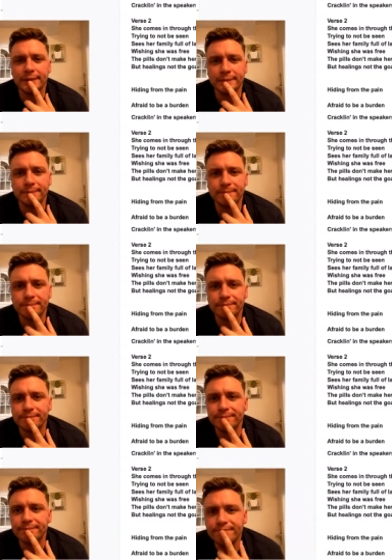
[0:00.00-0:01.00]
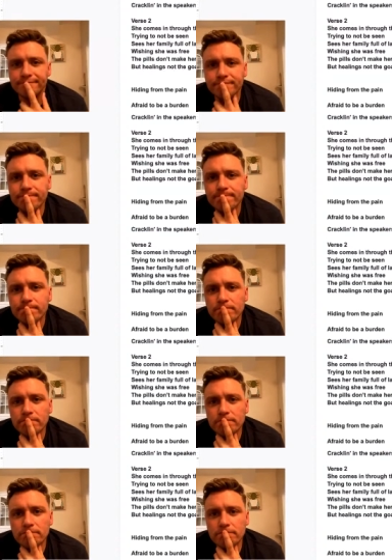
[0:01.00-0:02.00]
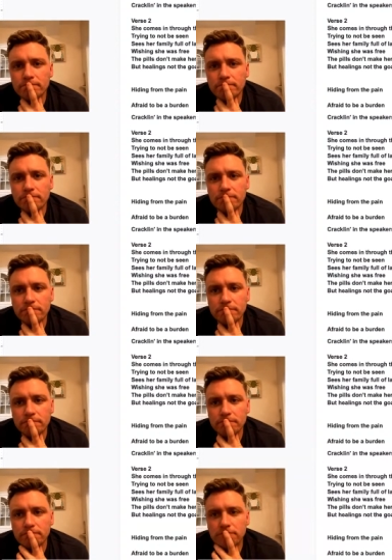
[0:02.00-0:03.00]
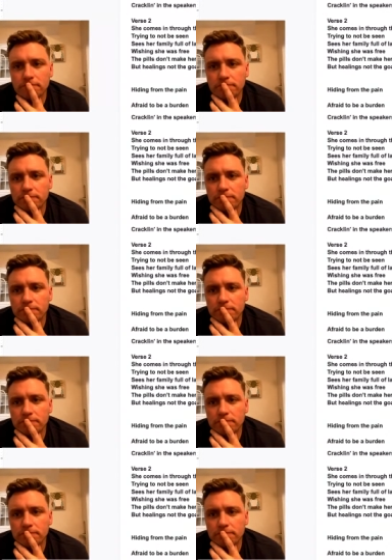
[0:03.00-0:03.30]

She comes in through the side door,